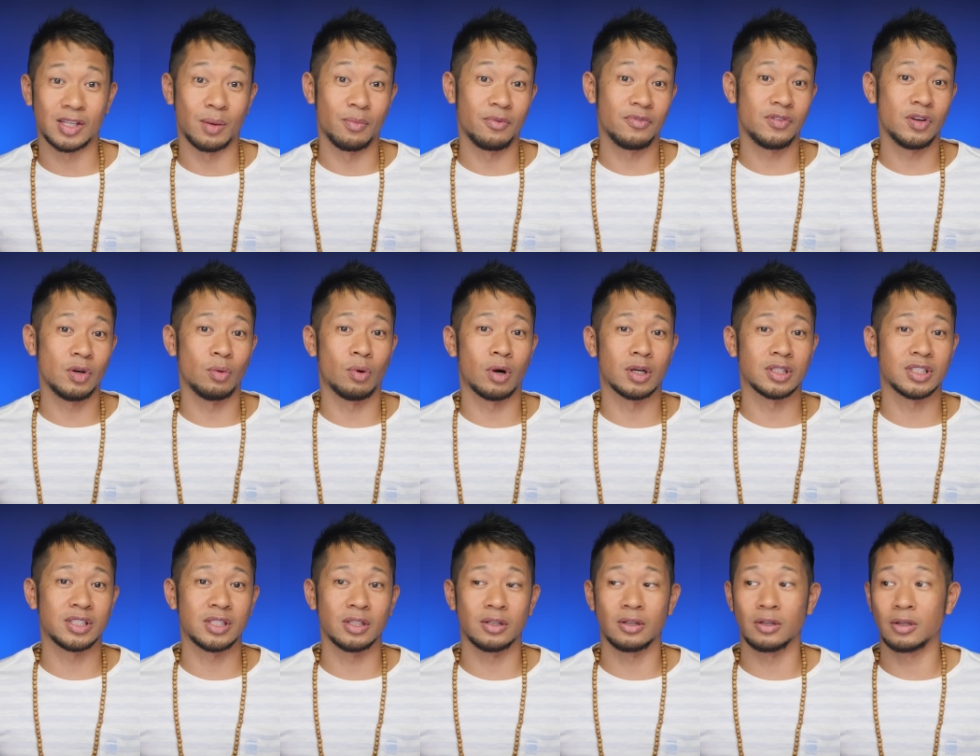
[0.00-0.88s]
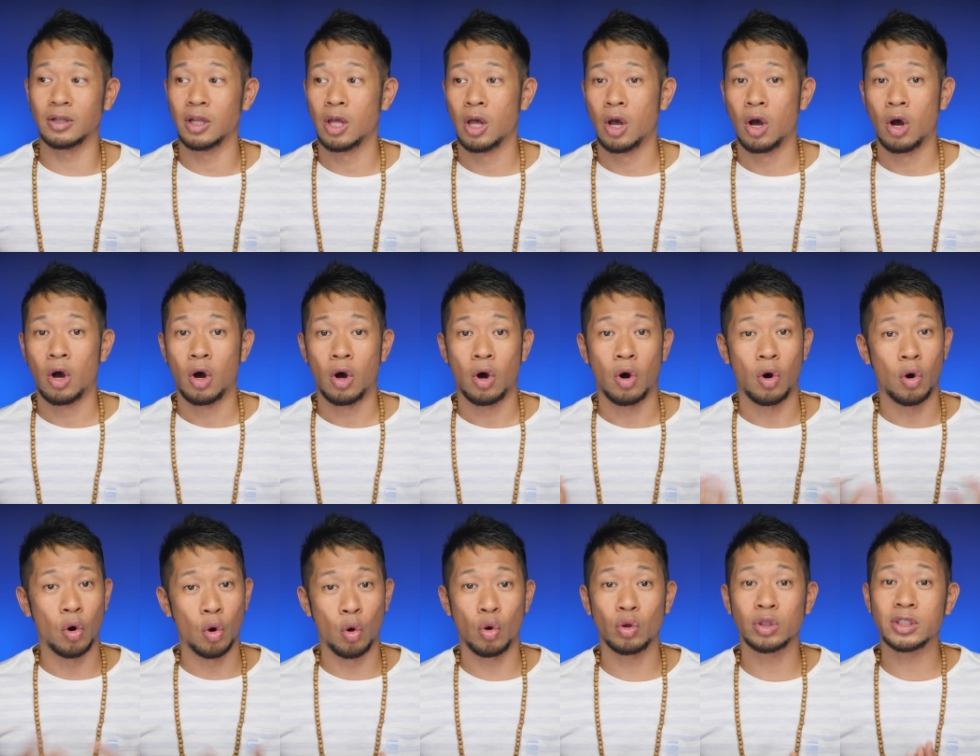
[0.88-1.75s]
some of you are still
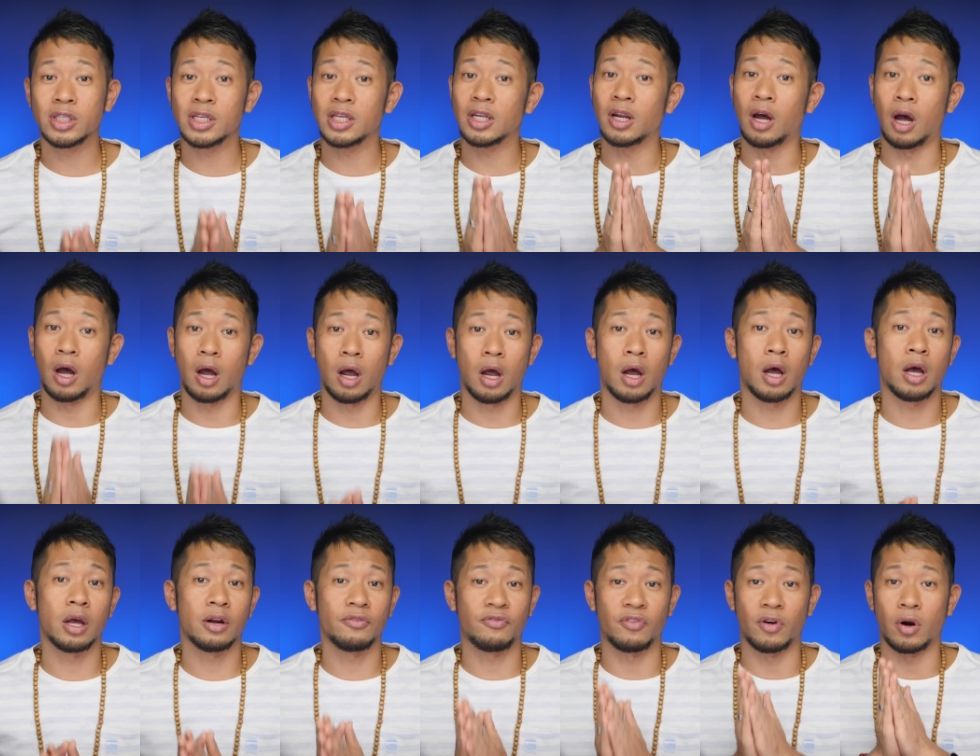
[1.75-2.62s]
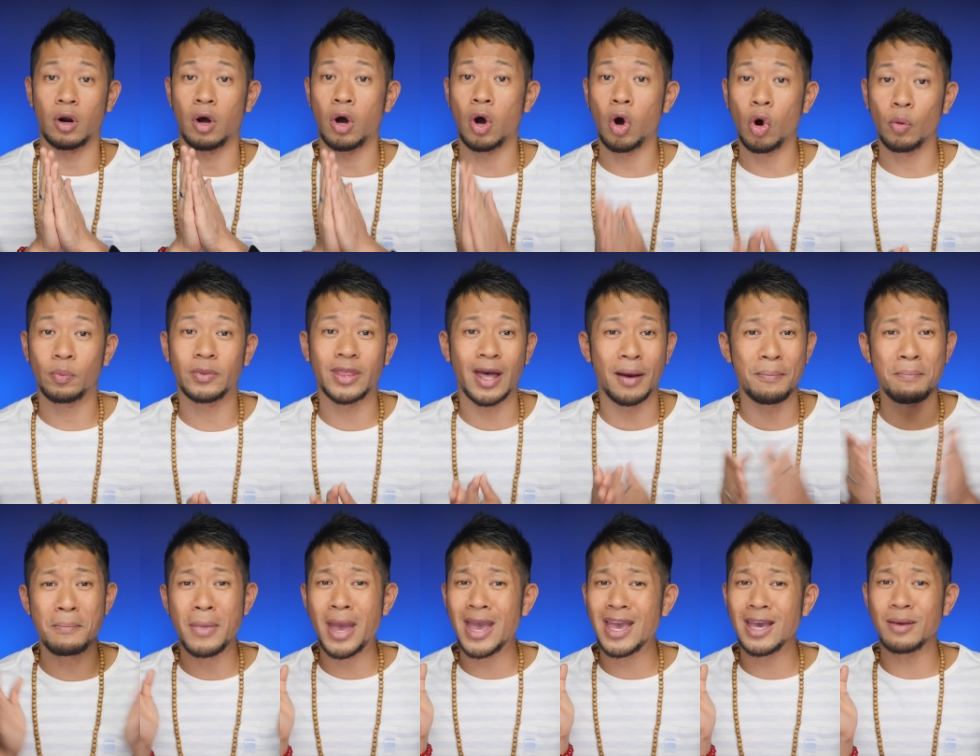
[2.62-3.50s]
holding on for hope
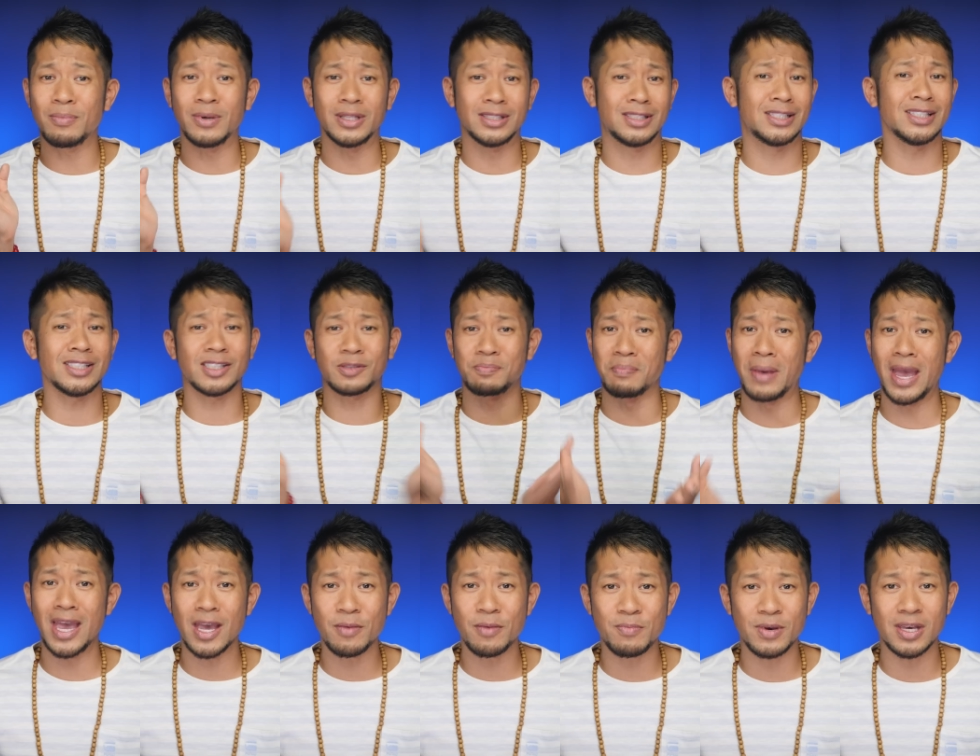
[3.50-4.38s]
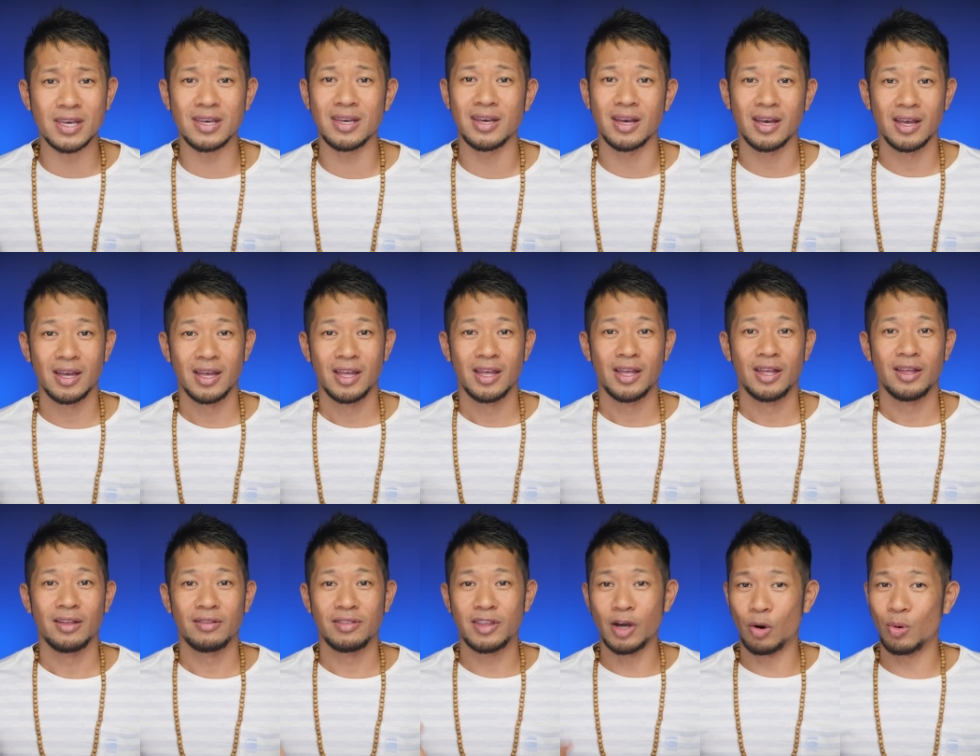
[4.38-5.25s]
that maybe, just maybe,
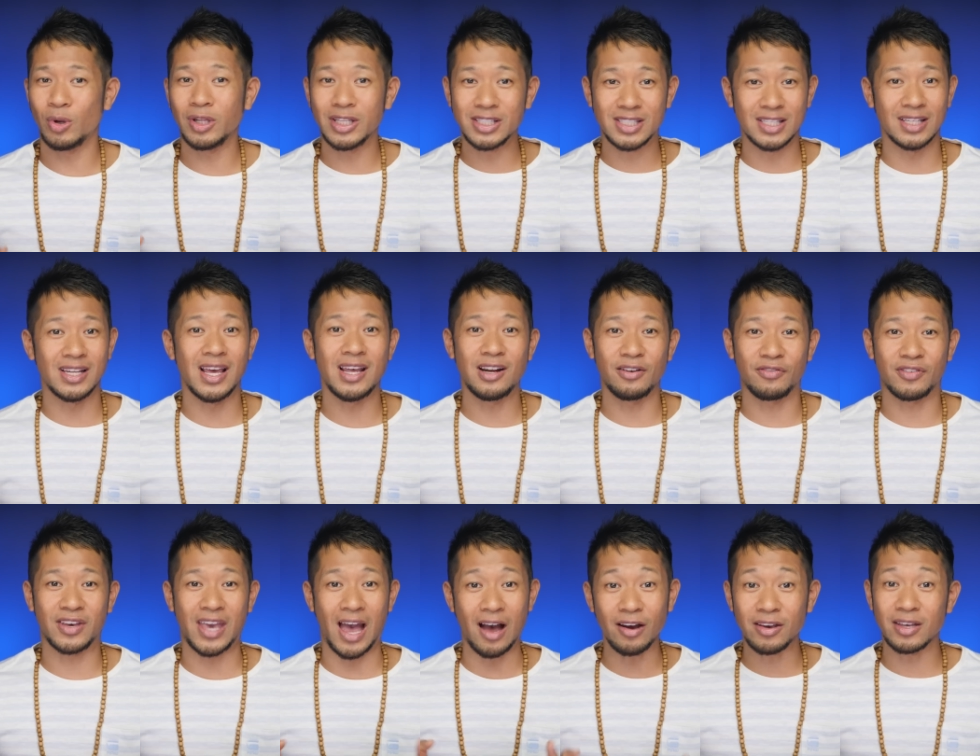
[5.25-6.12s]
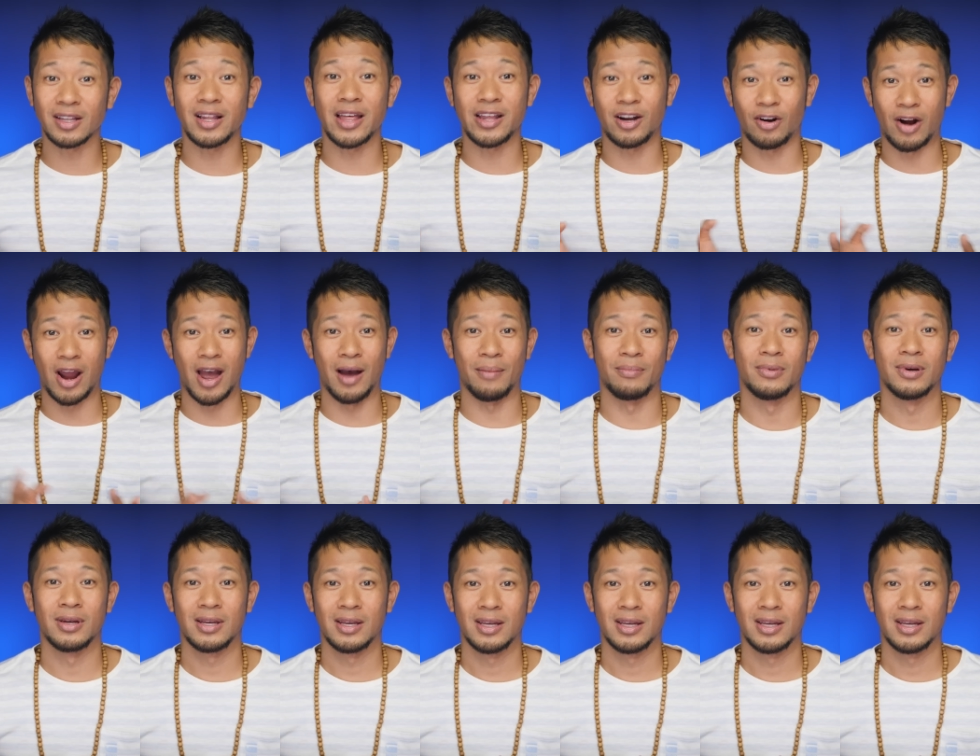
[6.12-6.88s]
they'll release a native calculator app.